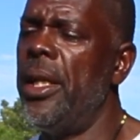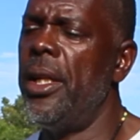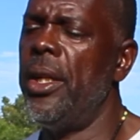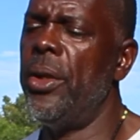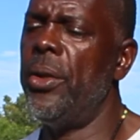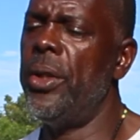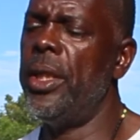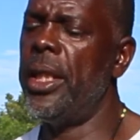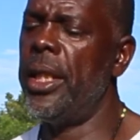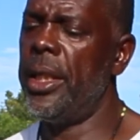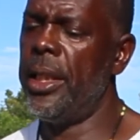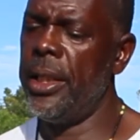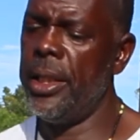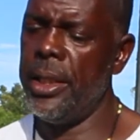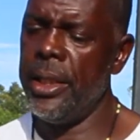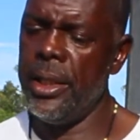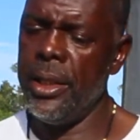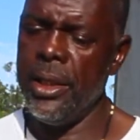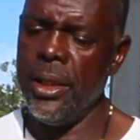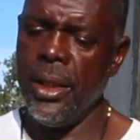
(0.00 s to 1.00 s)
you
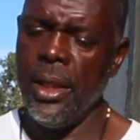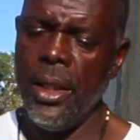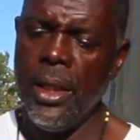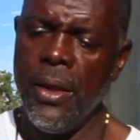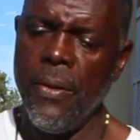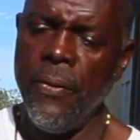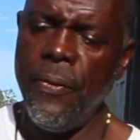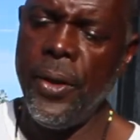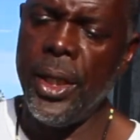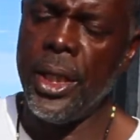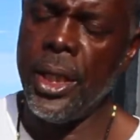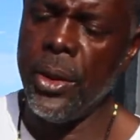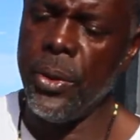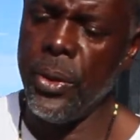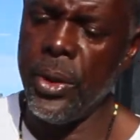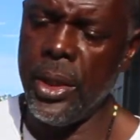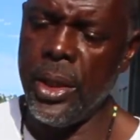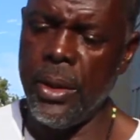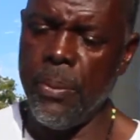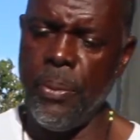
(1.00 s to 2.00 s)
just fit
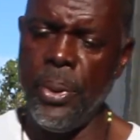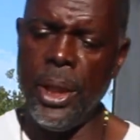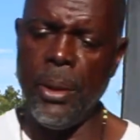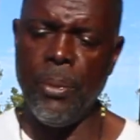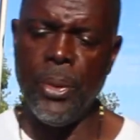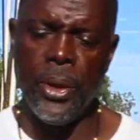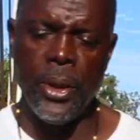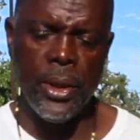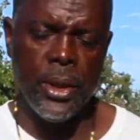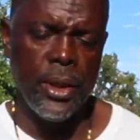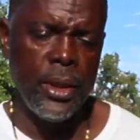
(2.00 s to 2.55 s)
out the paper.